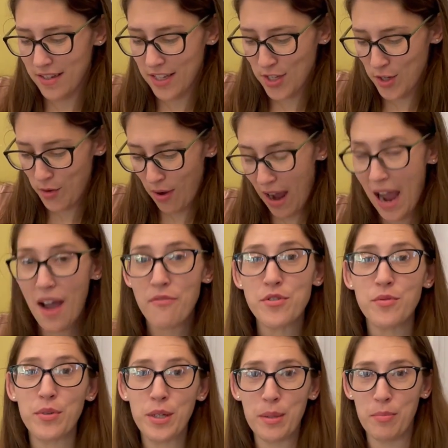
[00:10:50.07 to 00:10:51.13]
you have to
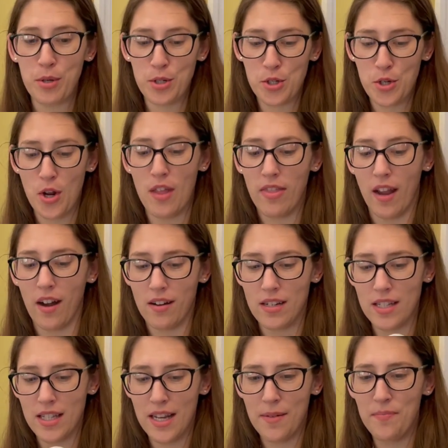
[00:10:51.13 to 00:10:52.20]
really push it on there,
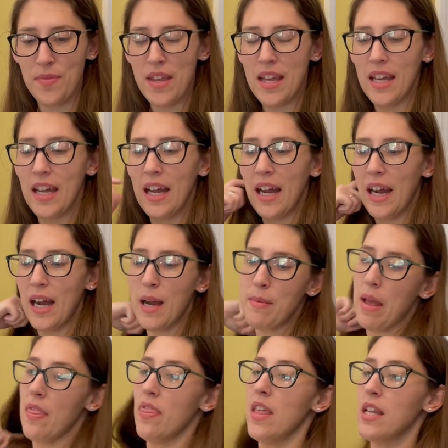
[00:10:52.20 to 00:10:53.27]
see?
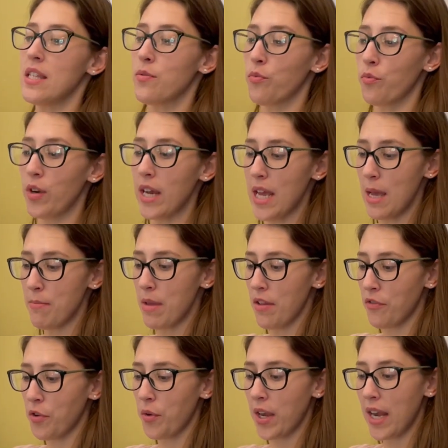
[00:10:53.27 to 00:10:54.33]
And this rim,
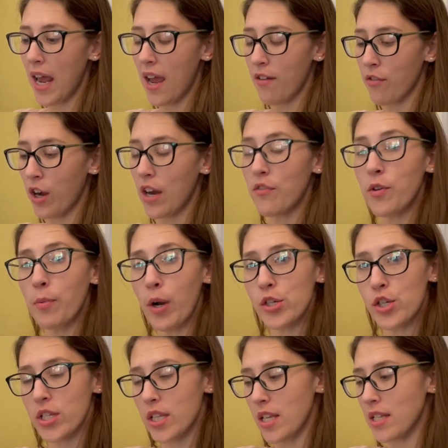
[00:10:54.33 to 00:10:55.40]
if you
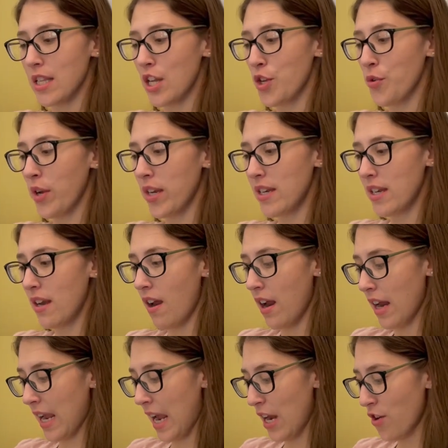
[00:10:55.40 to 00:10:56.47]
purchase this and you
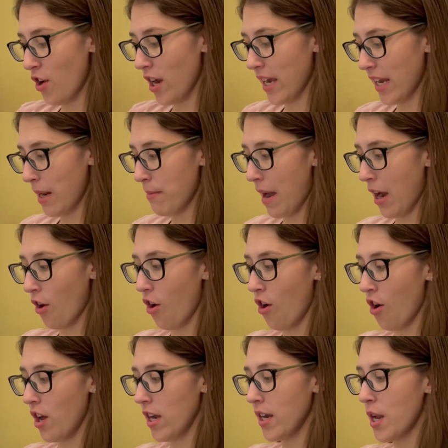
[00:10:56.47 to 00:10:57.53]
cannot get it back
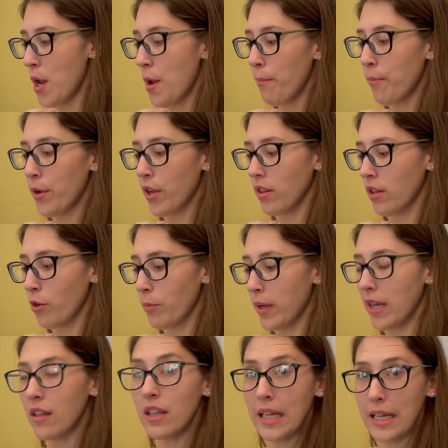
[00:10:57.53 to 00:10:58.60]
on, put a little
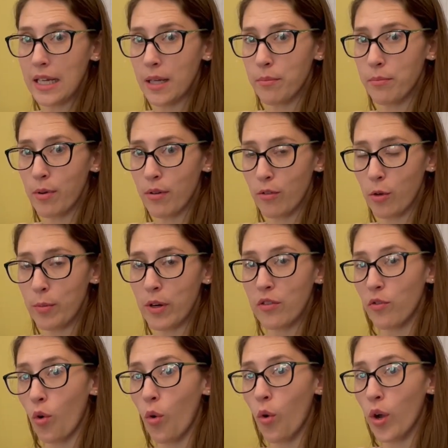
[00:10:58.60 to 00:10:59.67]
bit of
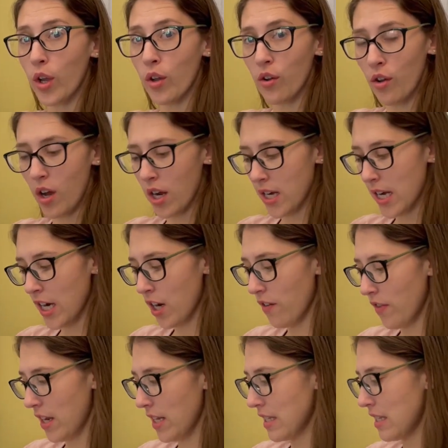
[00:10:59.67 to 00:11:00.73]
oil on here, and
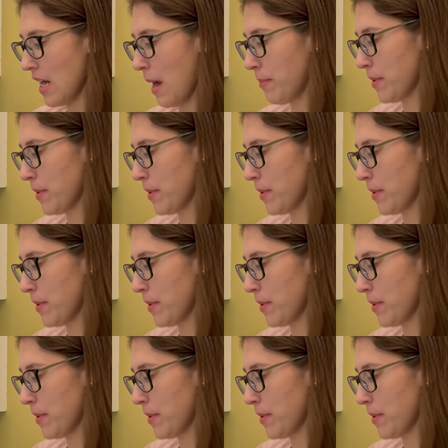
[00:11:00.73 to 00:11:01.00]
then it snaps